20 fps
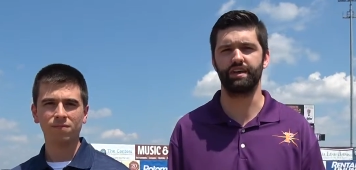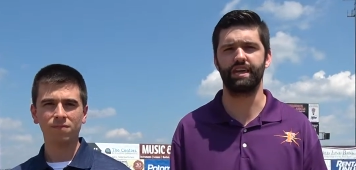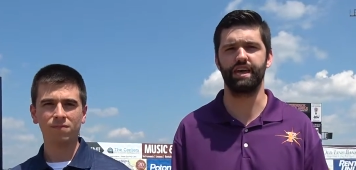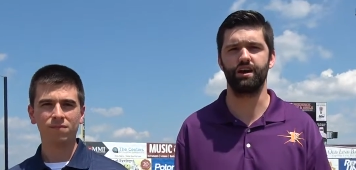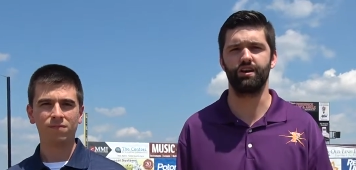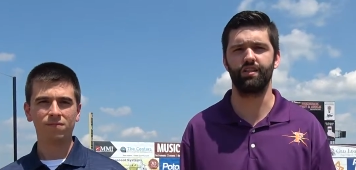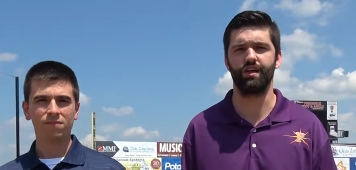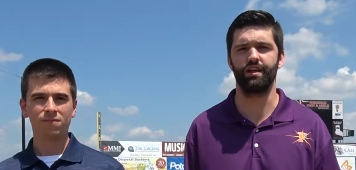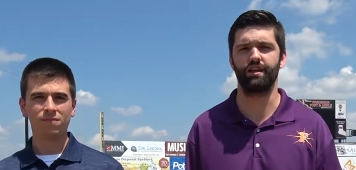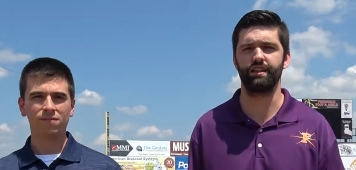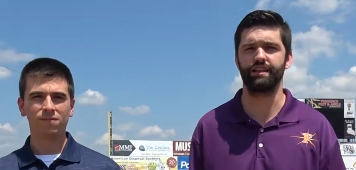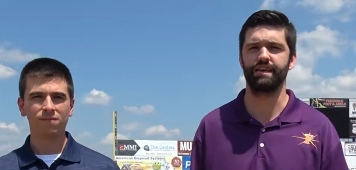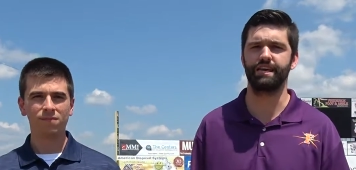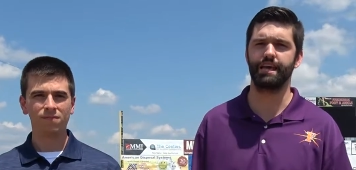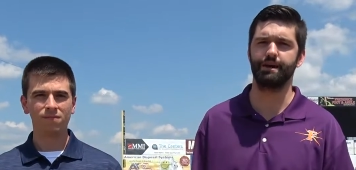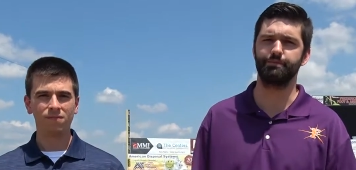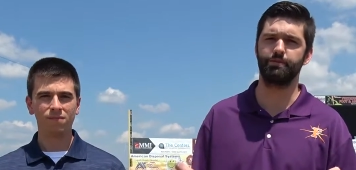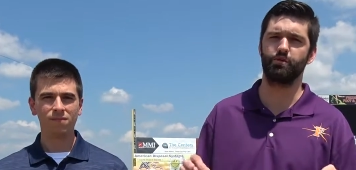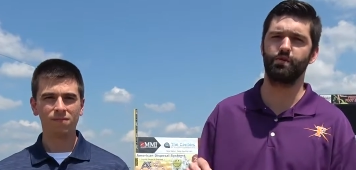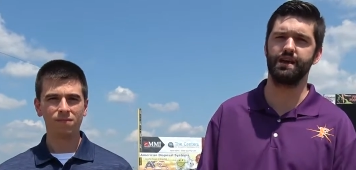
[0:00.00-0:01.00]
Speaker 1: the Carolina
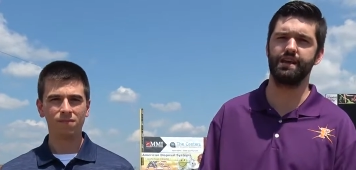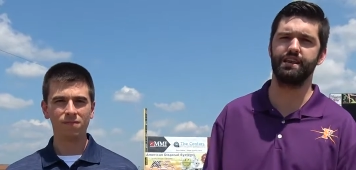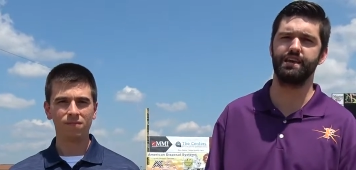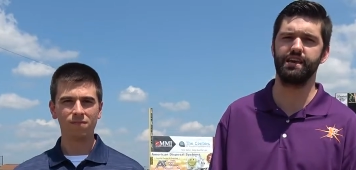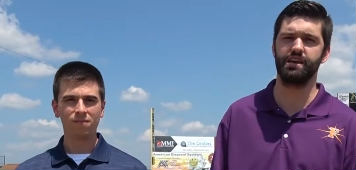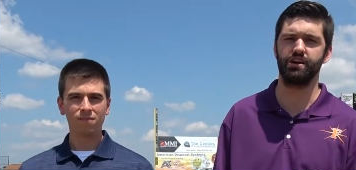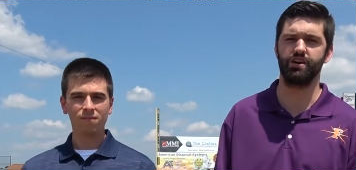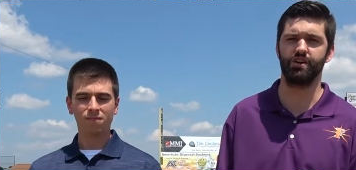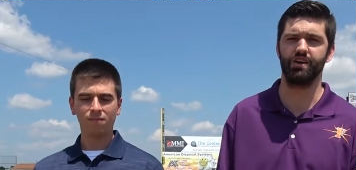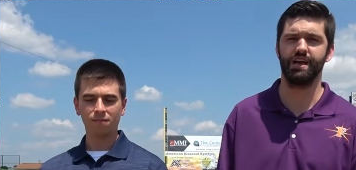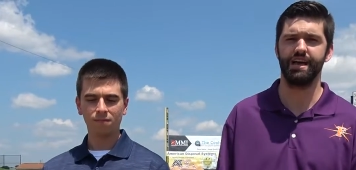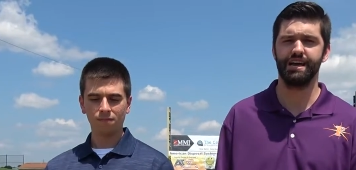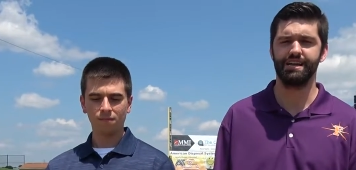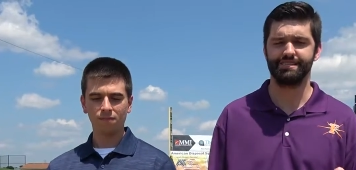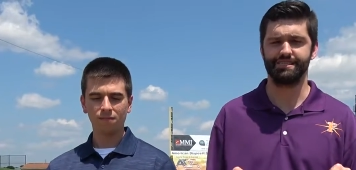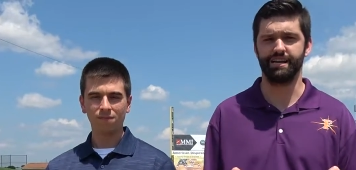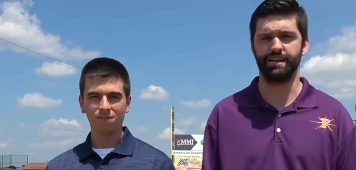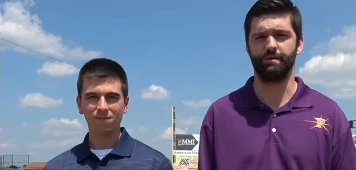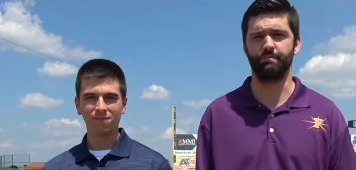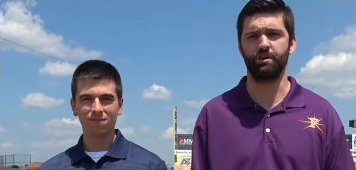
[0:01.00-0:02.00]
League coming right here
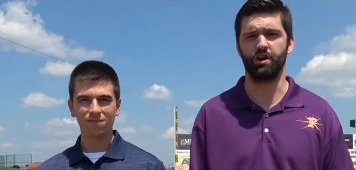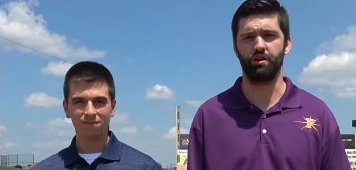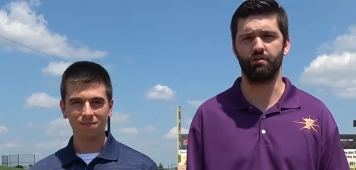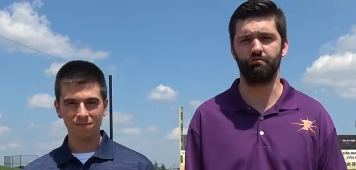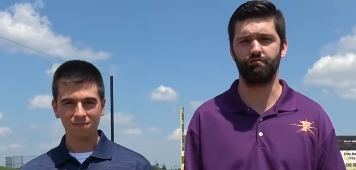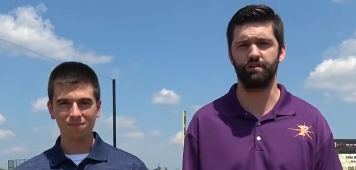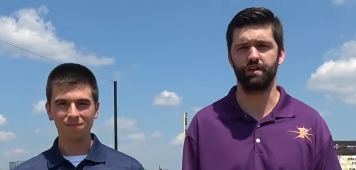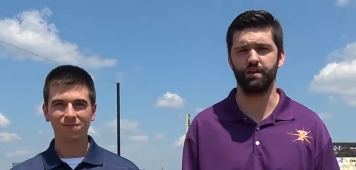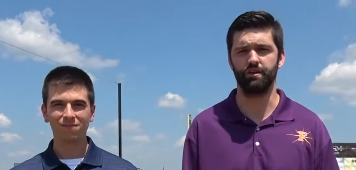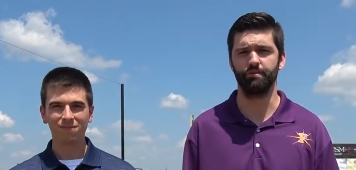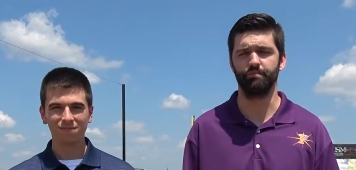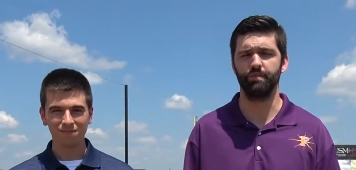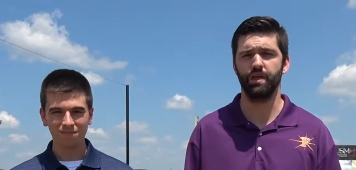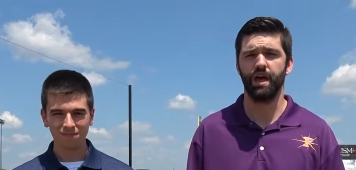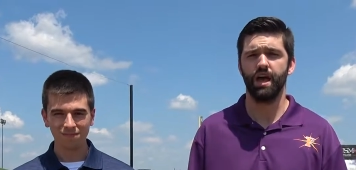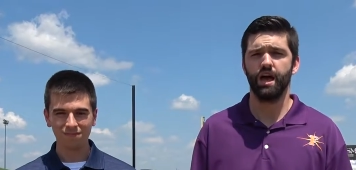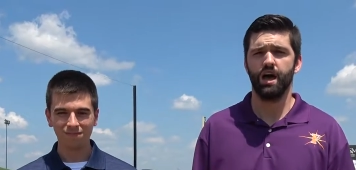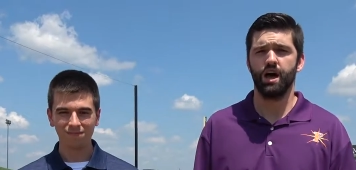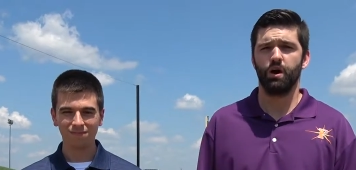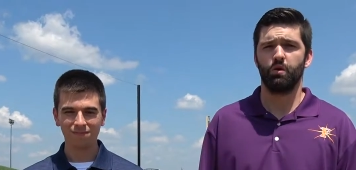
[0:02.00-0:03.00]
to Nymeo Field.
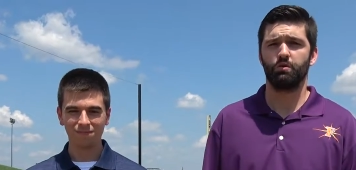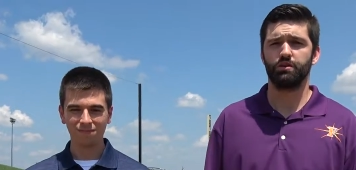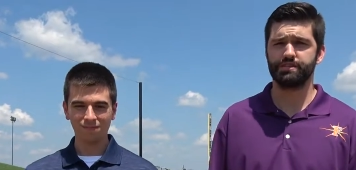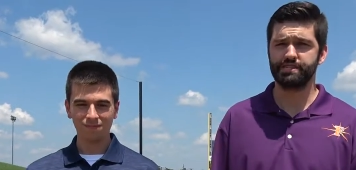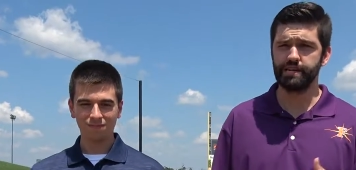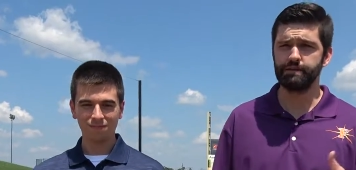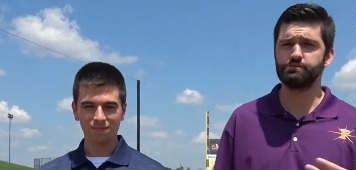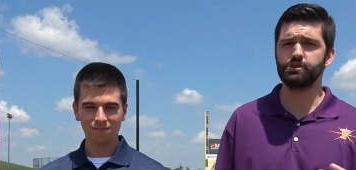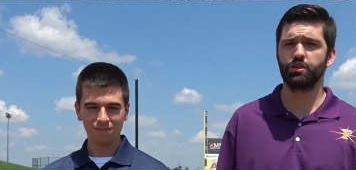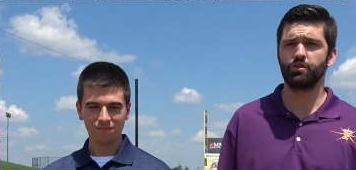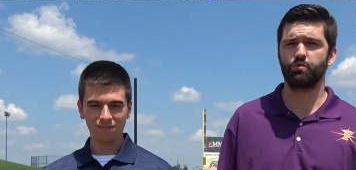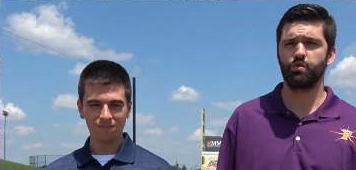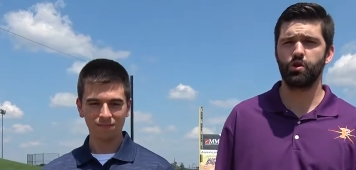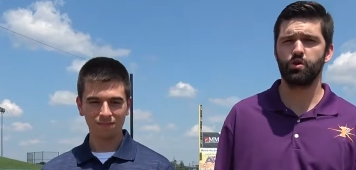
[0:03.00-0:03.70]
Well, the team's on the